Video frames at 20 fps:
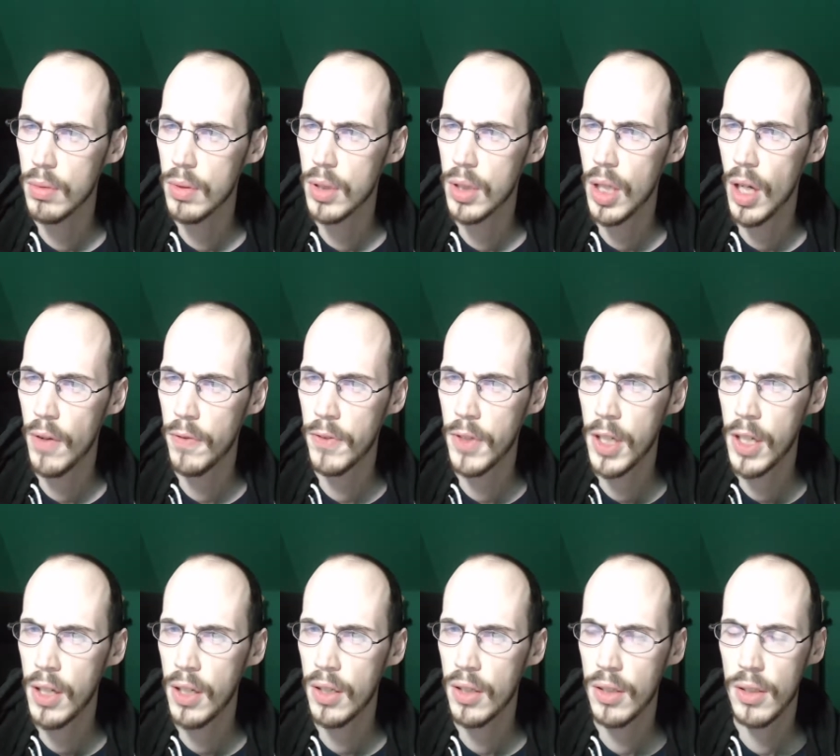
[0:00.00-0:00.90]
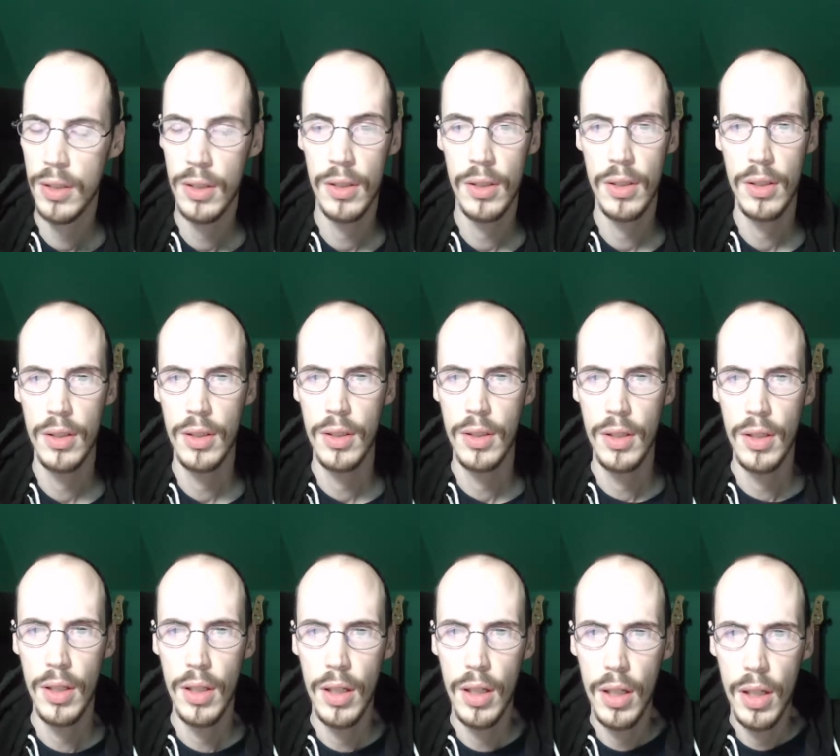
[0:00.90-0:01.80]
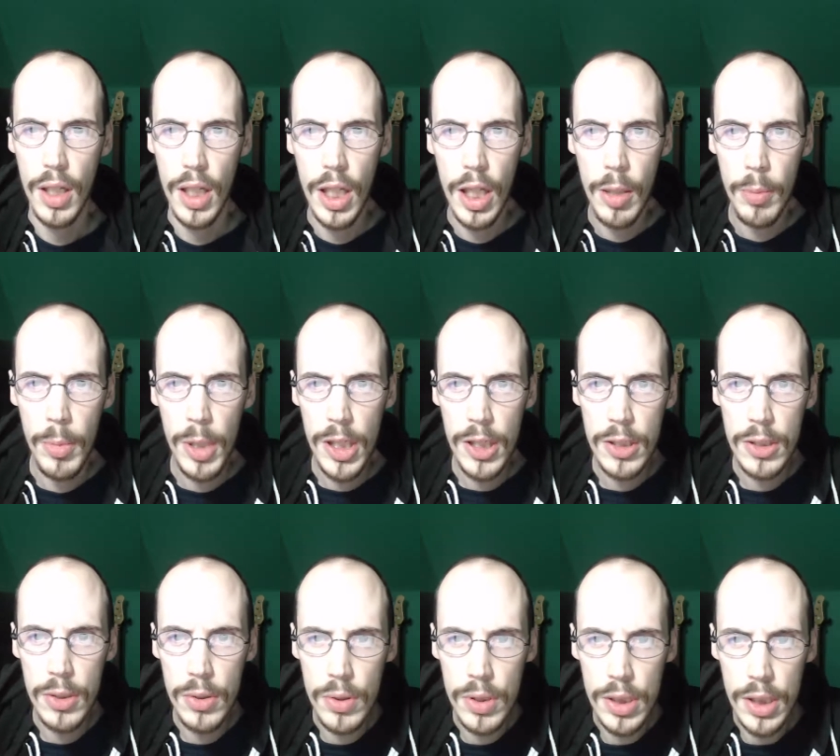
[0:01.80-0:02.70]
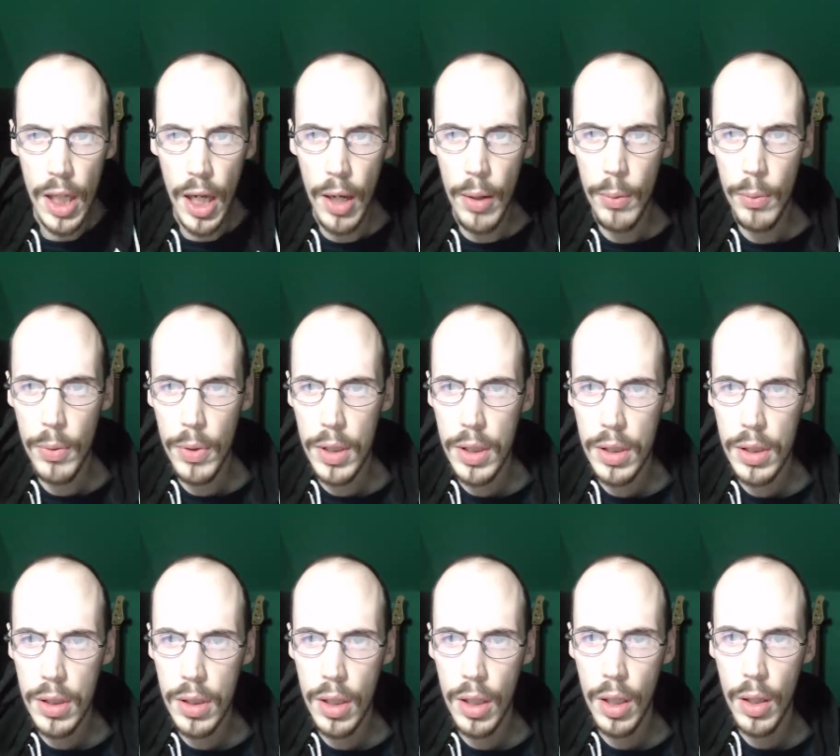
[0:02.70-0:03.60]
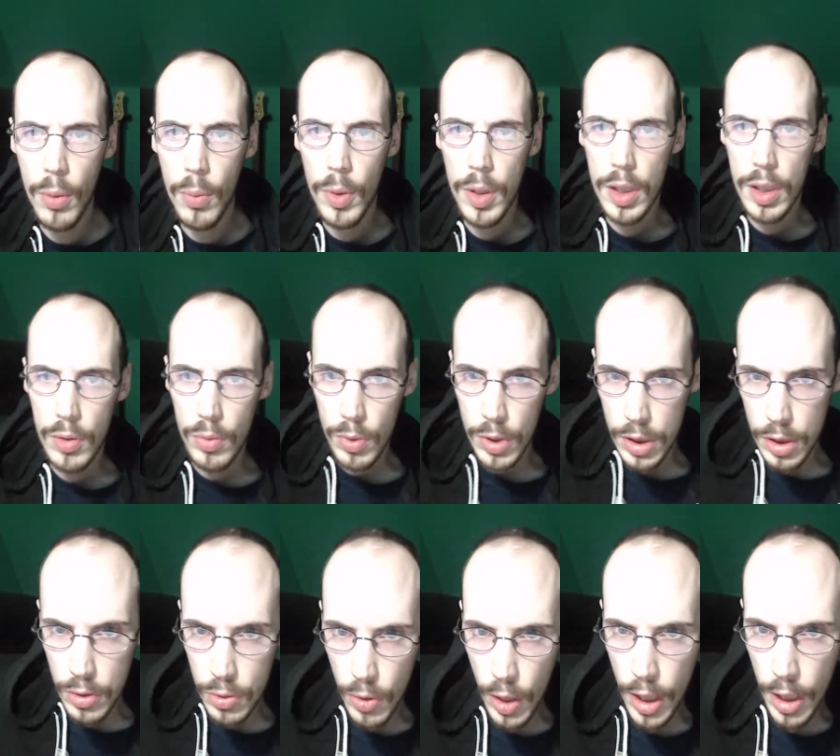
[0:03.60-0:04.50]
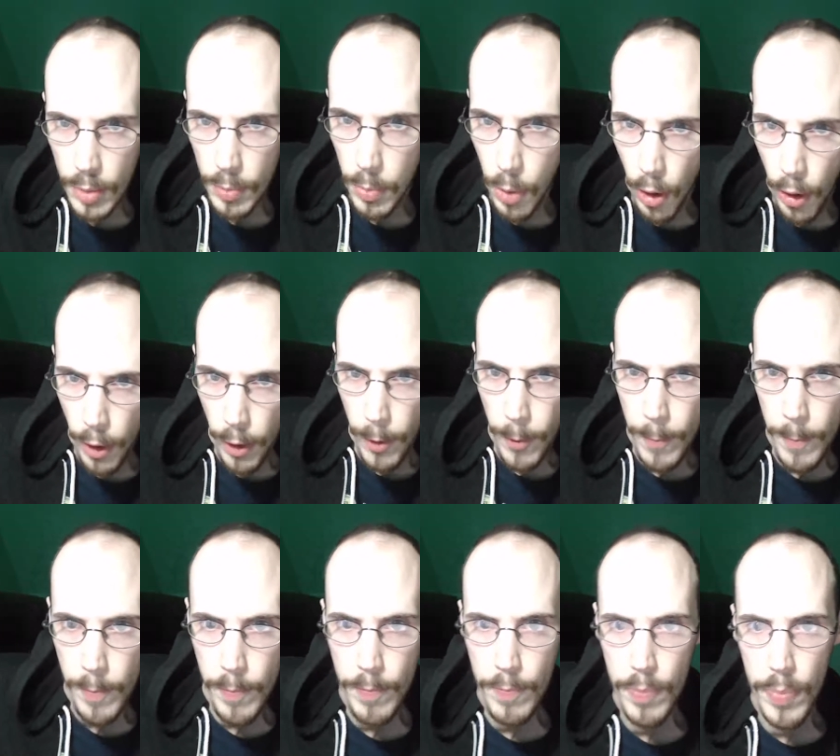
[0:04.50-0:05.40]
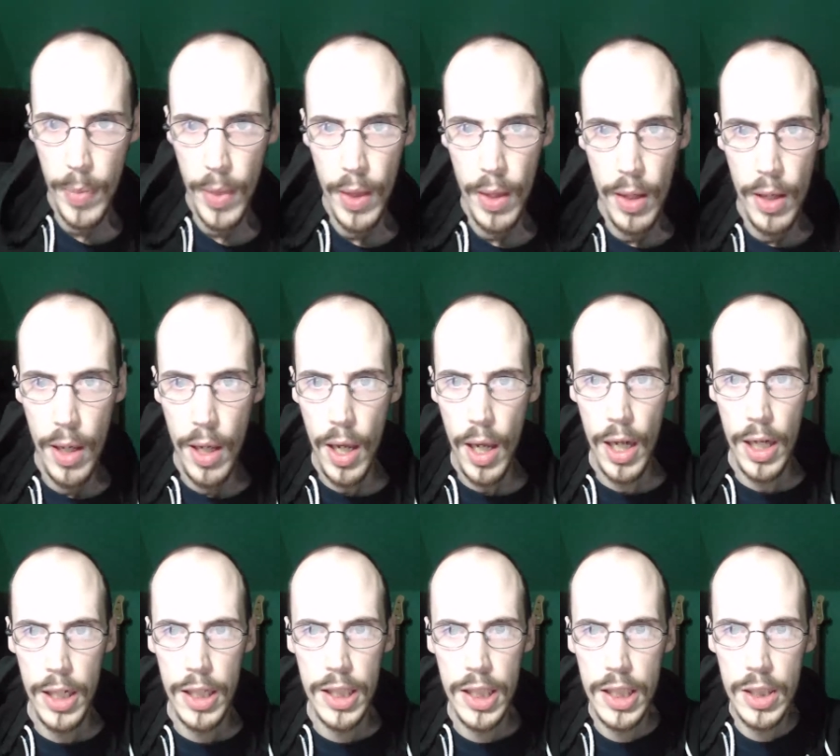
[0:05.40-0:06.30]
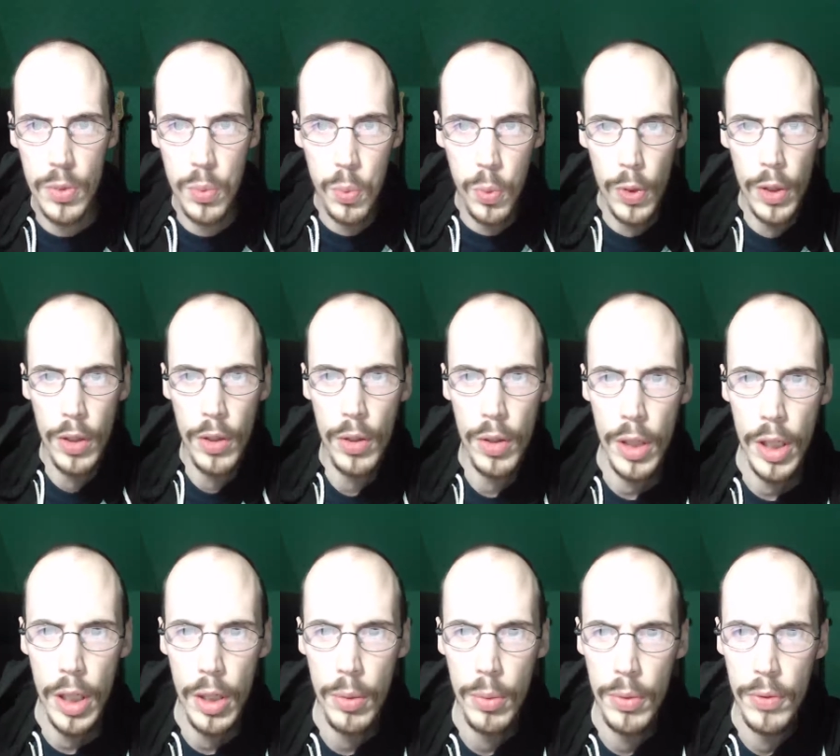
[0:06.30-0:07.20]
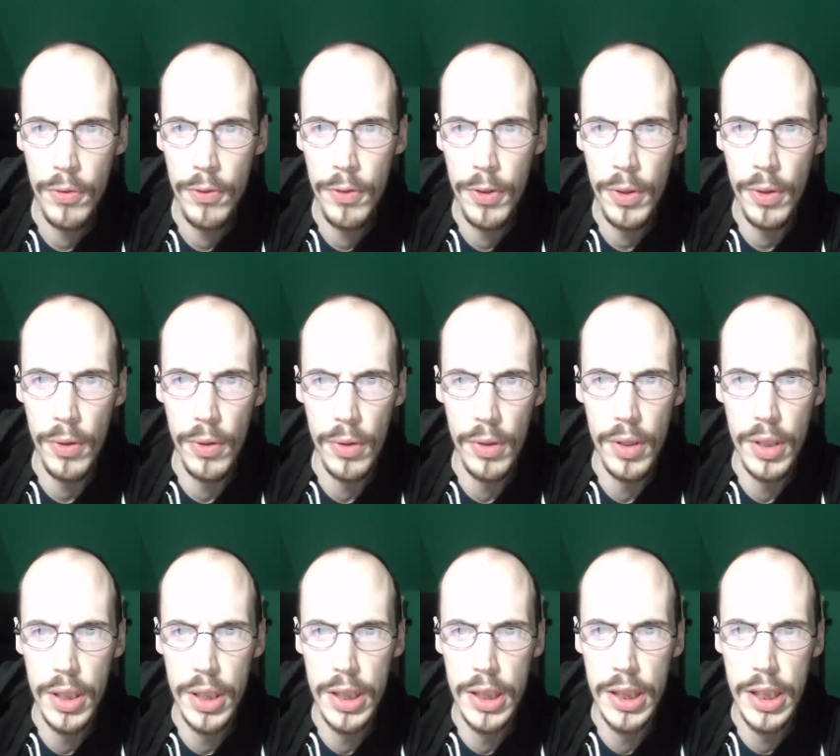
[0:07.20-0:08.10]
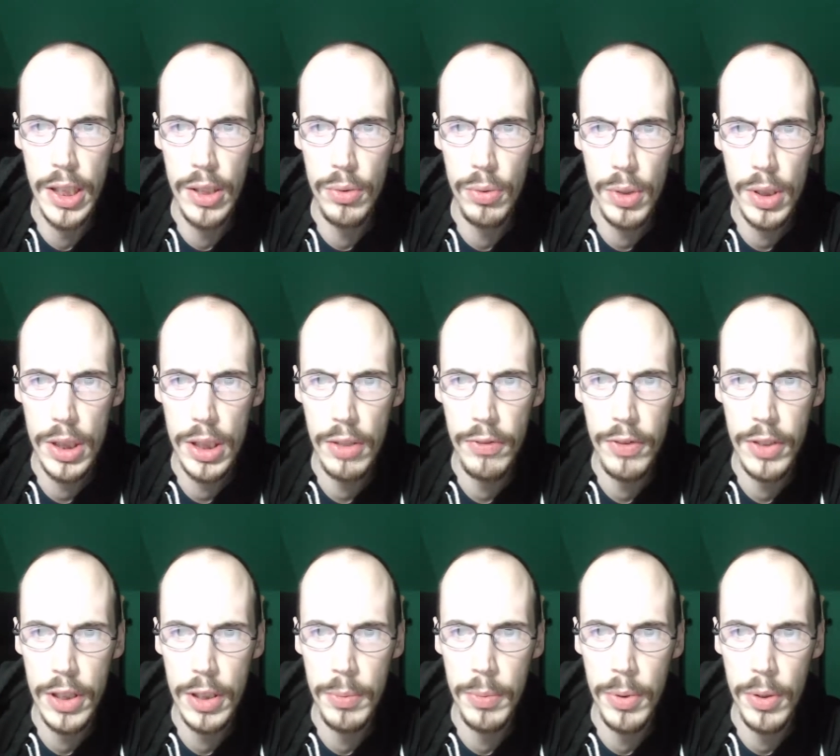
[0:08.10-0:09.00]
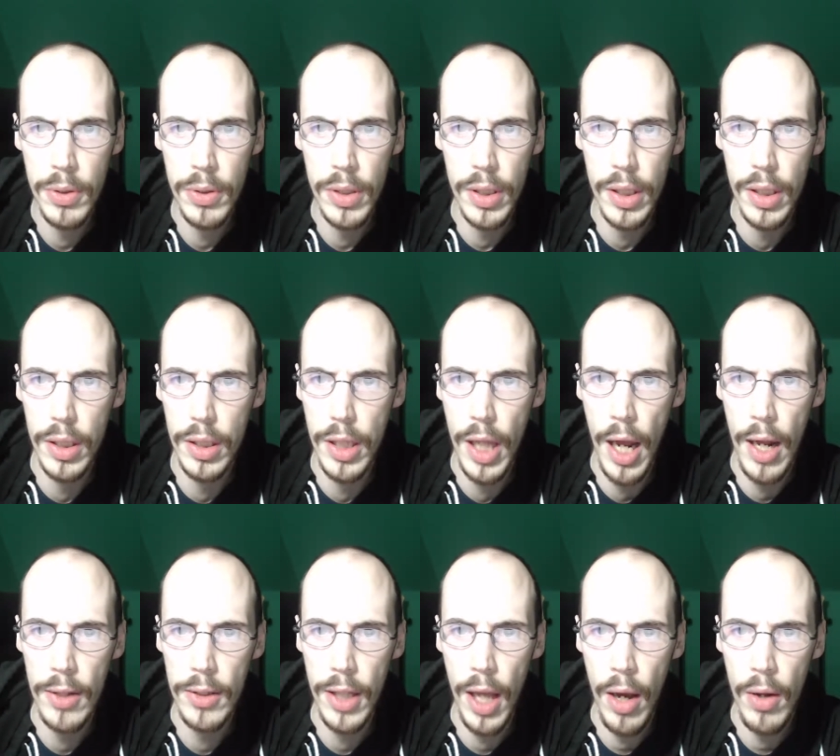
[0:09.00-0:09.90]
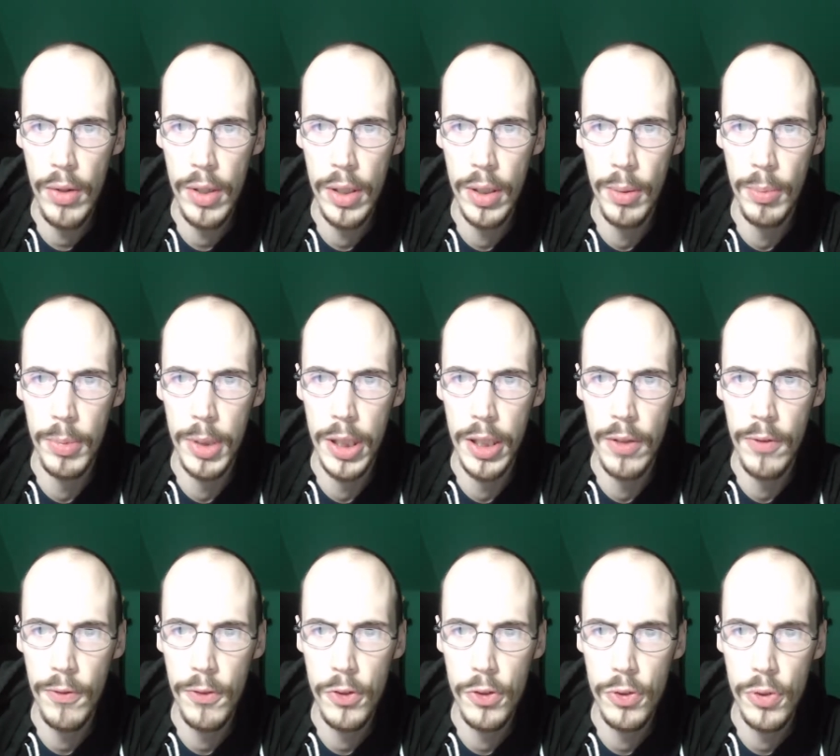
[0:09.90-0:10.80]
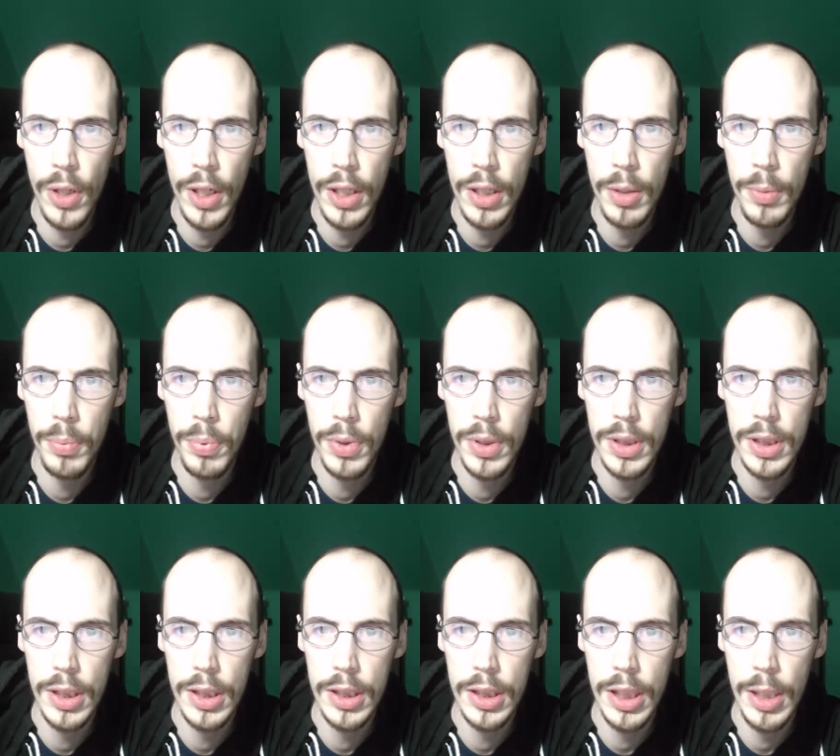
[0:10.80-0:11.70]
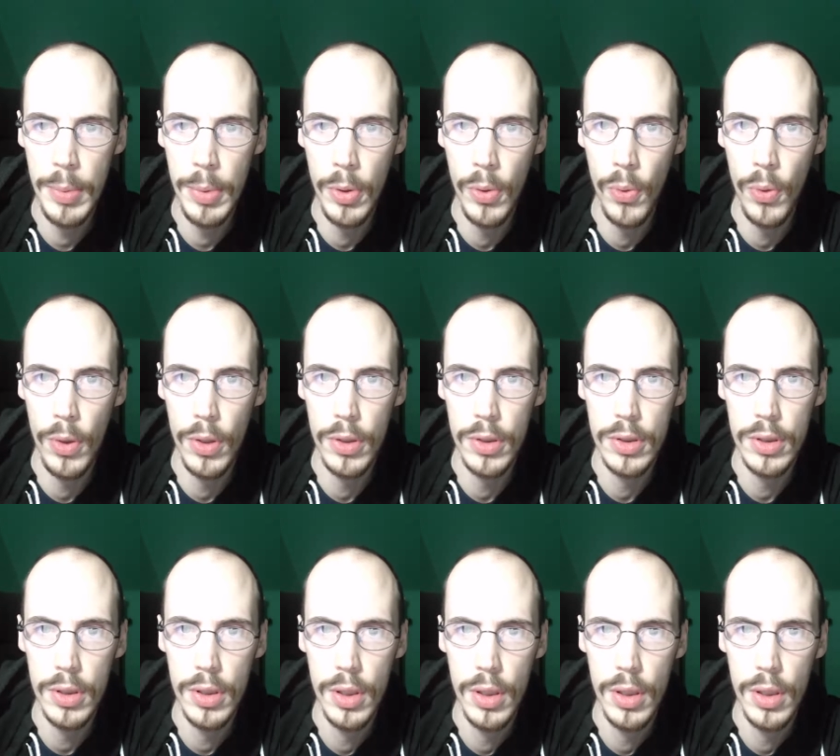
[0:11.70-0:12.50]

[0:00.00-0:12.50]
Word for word: Tuffdy. He committed suicide with a restraining bar. And in his will, he revealed the secrets of his ability that allowed him to infiltrate the princess' sleeping quarters.